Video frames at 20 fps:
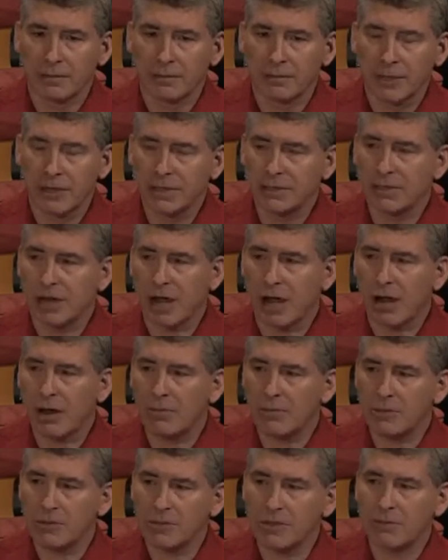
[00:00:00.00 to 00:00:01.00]
because I
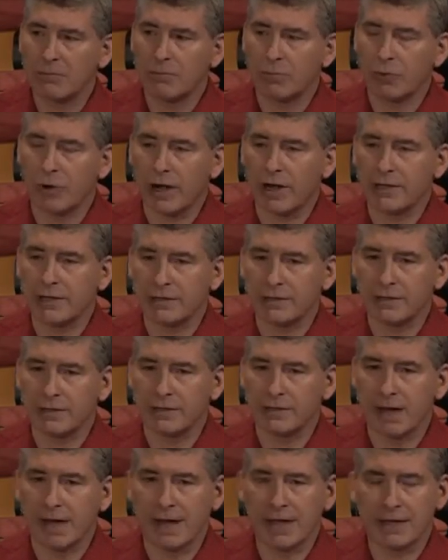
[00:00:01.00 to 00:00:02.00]
almost embraced
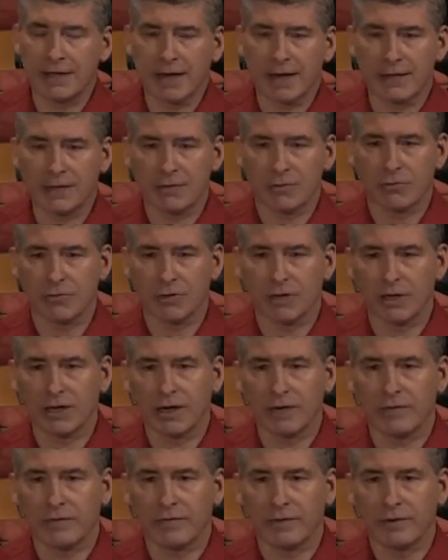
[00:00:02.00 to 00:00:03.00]
it as, as, a
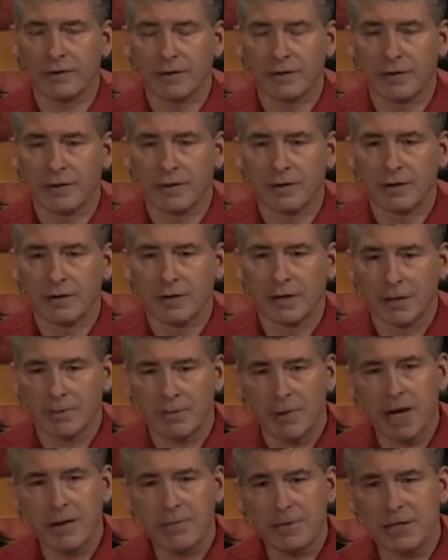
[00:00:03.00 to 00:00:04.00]
relief that
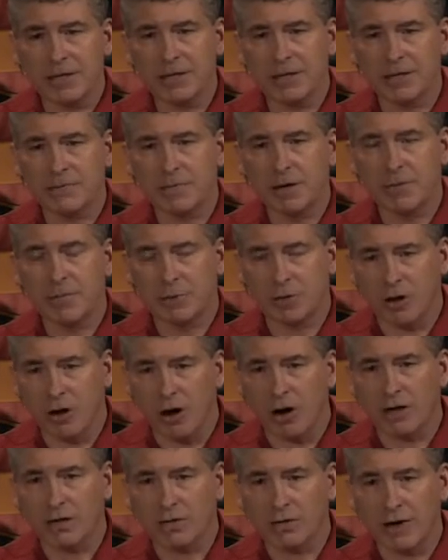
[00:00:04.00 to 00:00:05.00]
maybe these people
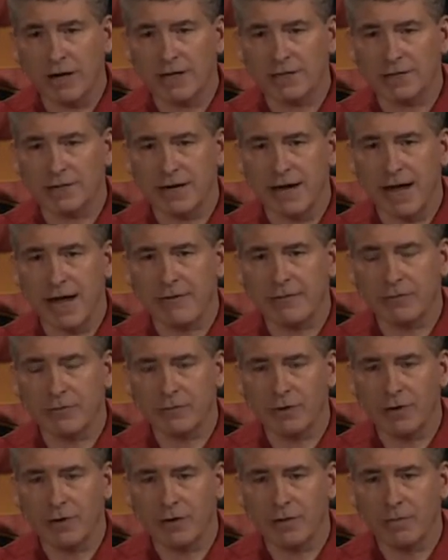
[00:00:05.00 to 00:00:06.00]
aren't crazy after
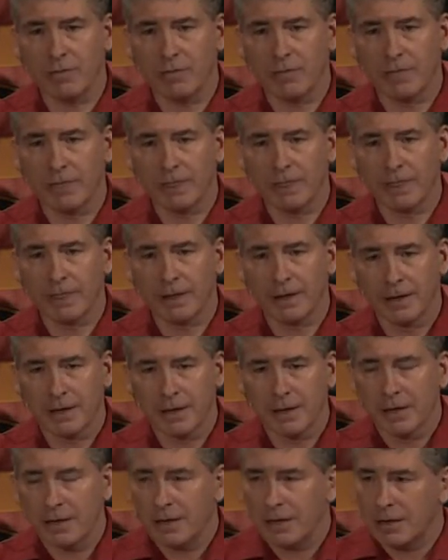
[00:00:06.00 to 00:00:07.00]
all.
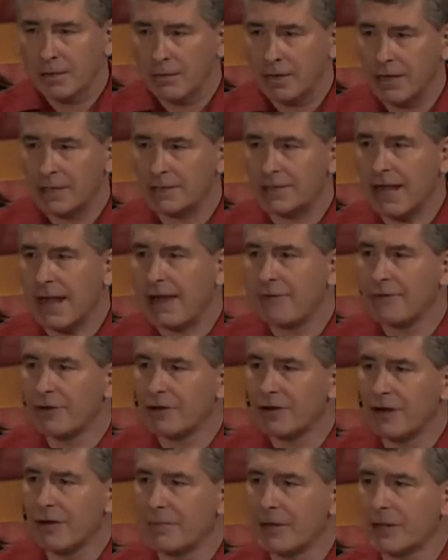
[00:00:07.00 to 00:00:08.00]
Because after
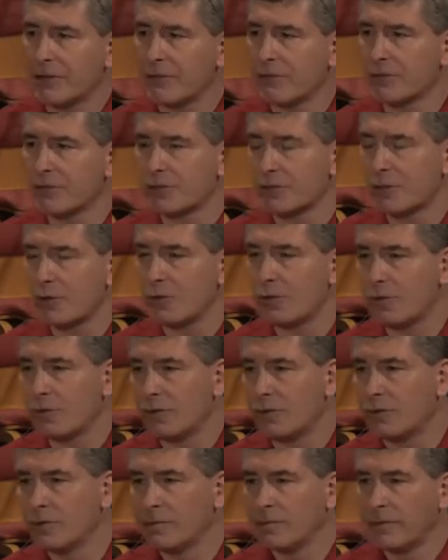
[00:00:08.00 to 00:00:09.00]
coming through
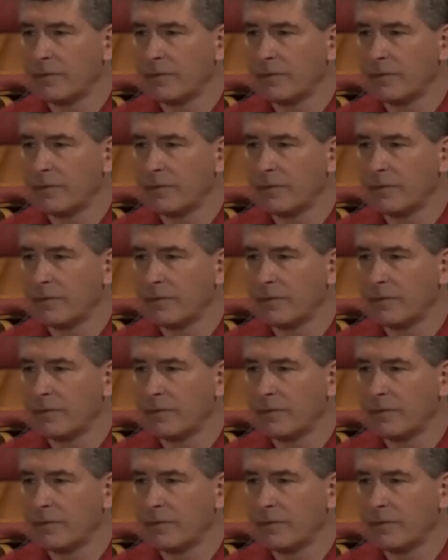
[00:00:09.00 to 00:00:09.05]
school,